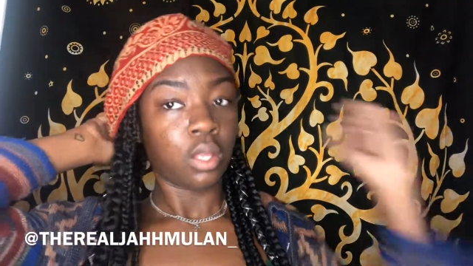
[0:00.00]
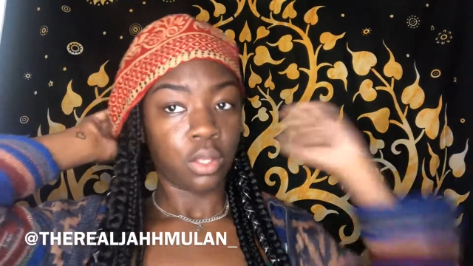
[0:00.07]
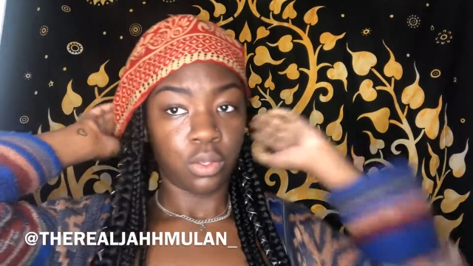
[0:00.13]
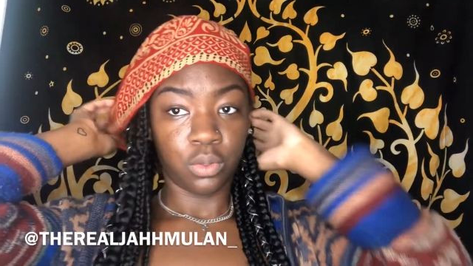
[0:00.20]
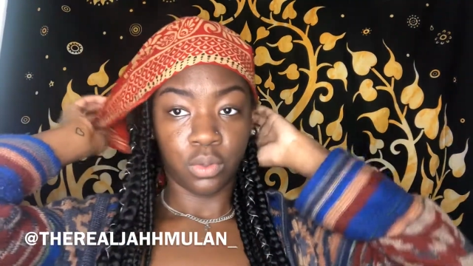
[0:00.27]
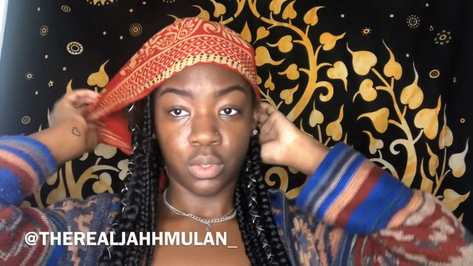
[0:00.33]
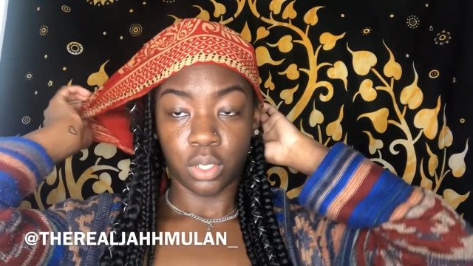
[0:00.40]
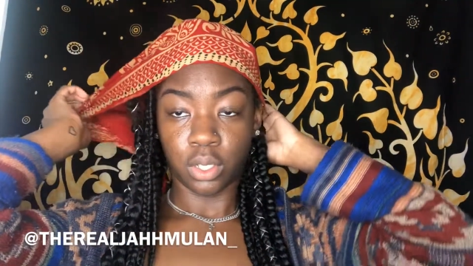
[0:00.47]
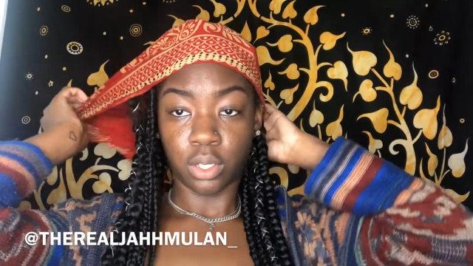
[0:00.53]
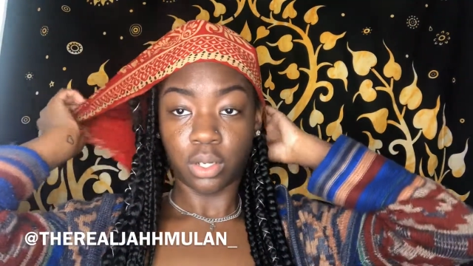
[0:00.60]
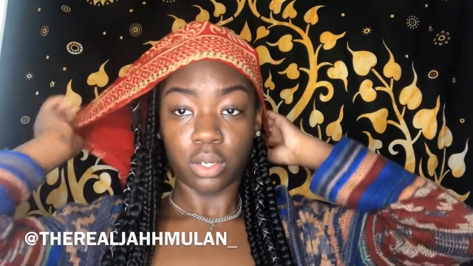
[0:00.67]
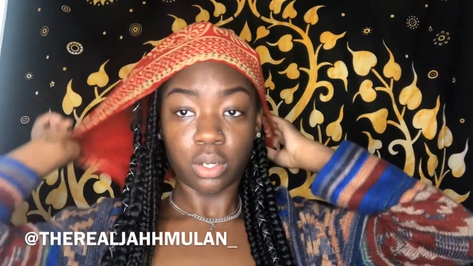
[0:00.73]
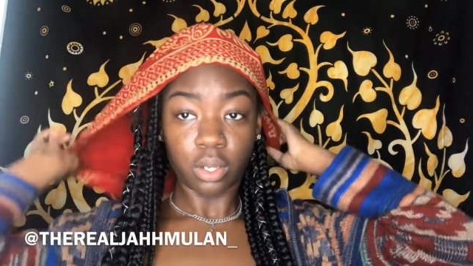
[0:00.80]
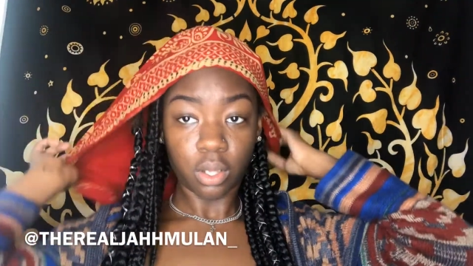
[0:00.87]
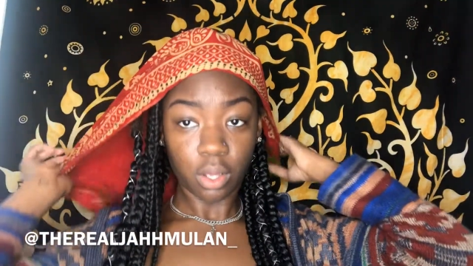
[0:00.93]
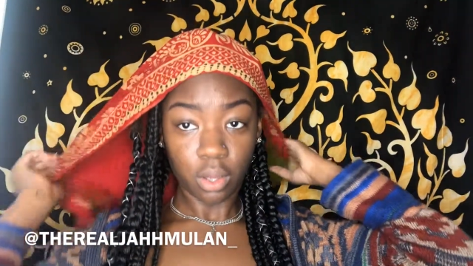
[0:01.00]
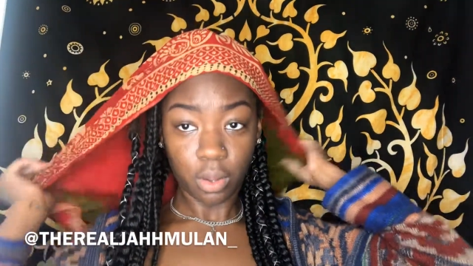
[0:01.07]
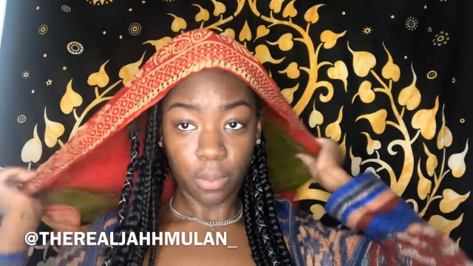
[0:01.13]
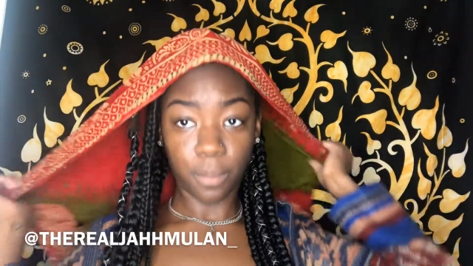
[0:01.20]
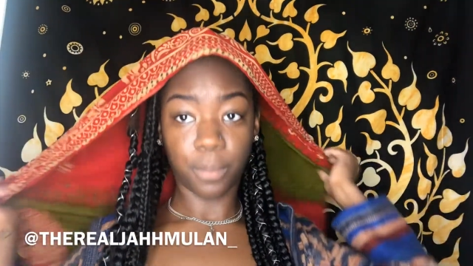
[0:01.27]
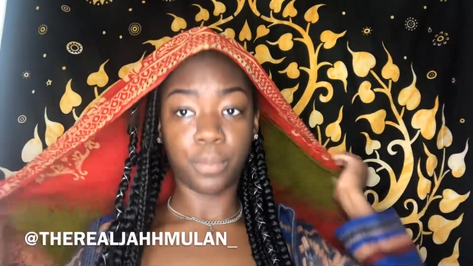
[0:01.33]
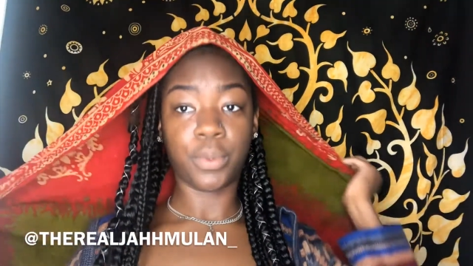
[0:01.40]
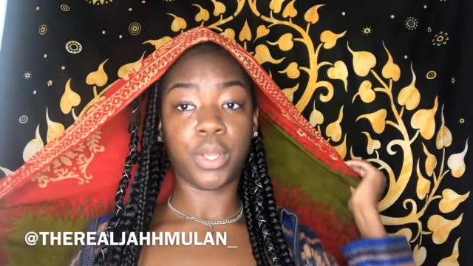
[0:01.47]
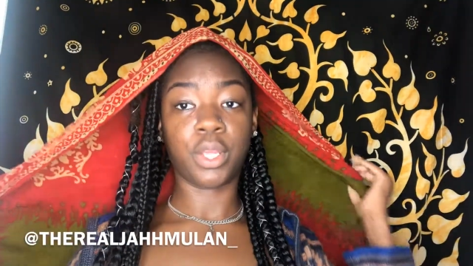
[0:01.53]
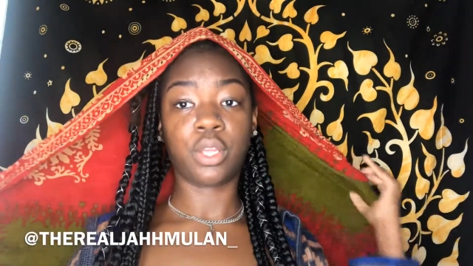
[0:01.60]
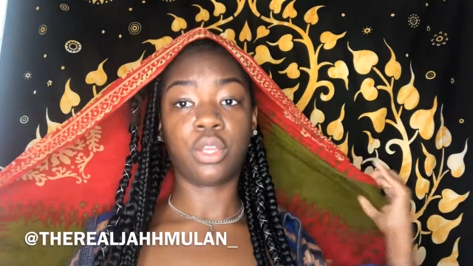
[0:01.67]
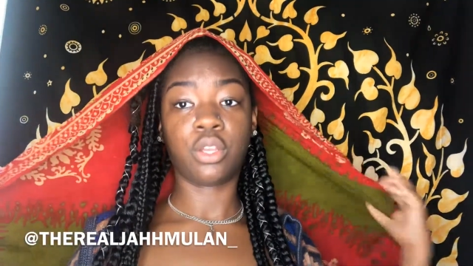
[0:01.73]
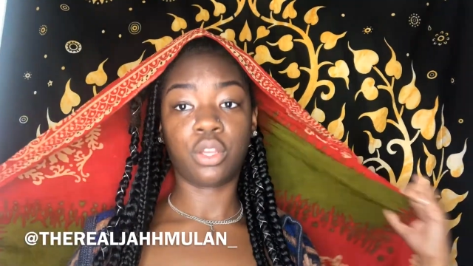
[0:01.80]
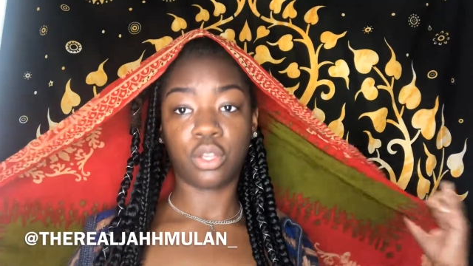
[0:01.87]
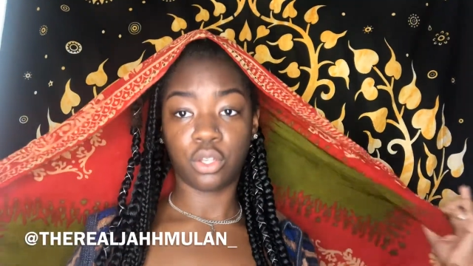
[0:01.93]
you can
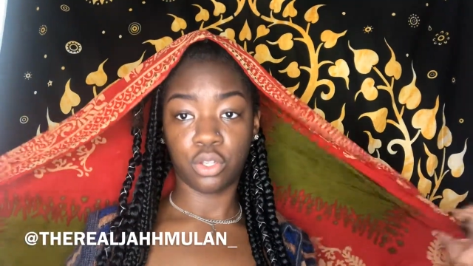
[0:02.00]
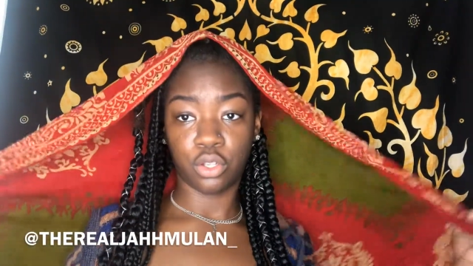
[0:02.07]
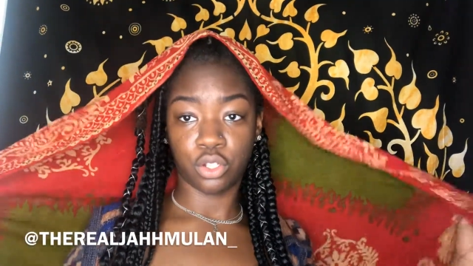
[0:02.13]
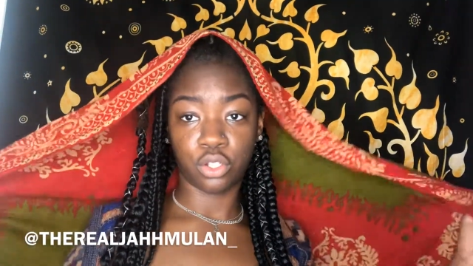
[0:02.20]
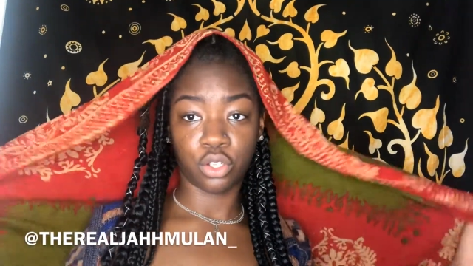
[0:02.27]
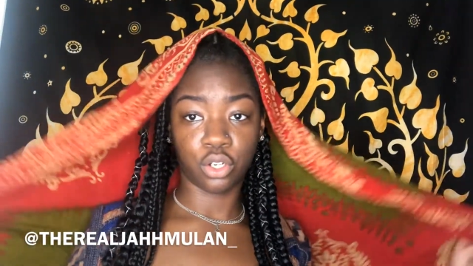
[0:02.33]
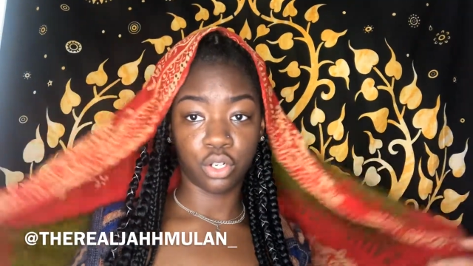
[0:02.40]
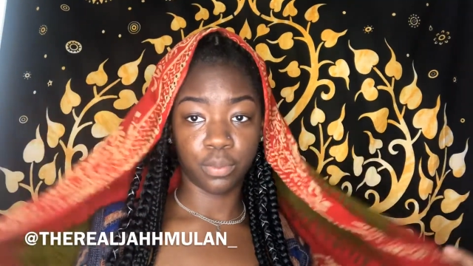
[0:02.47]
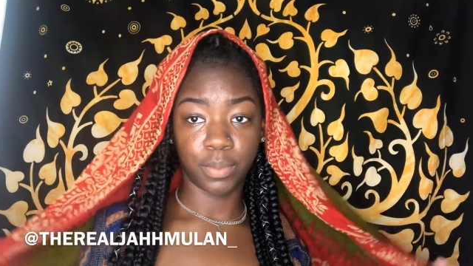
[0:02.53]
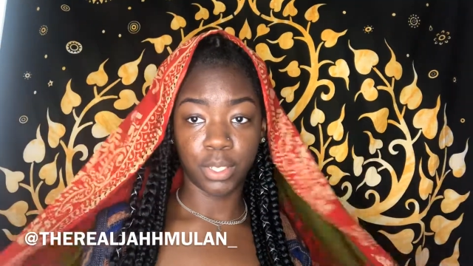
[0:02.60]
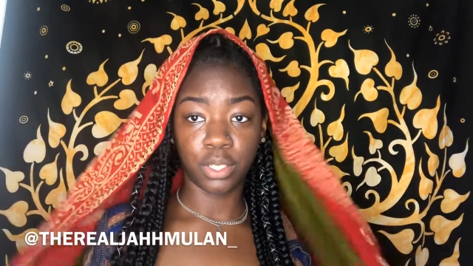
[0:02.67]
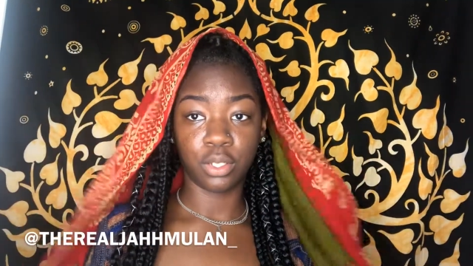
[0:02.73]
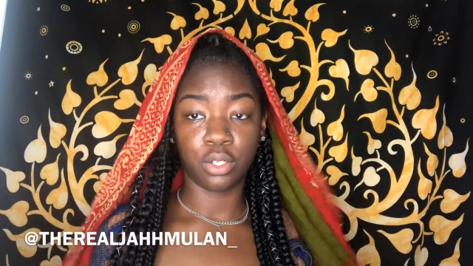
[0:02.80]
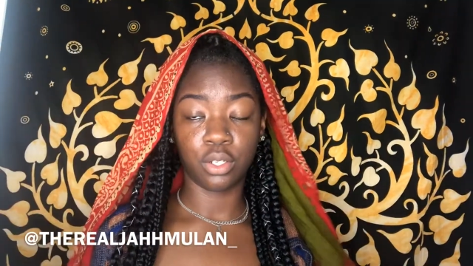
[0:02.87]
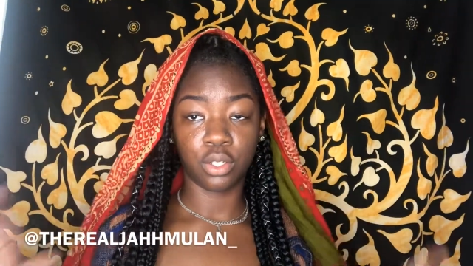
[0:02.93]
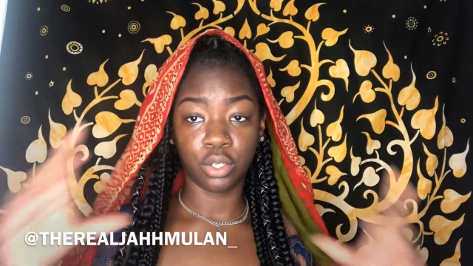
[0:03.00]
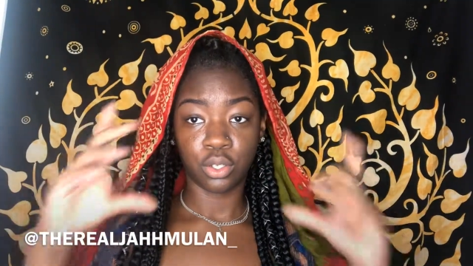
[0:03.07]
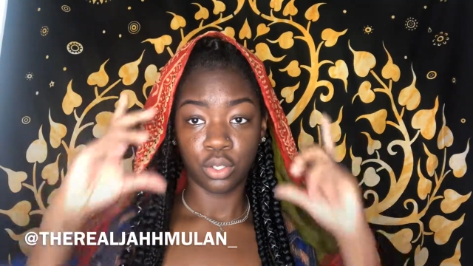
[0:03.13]
bring your turban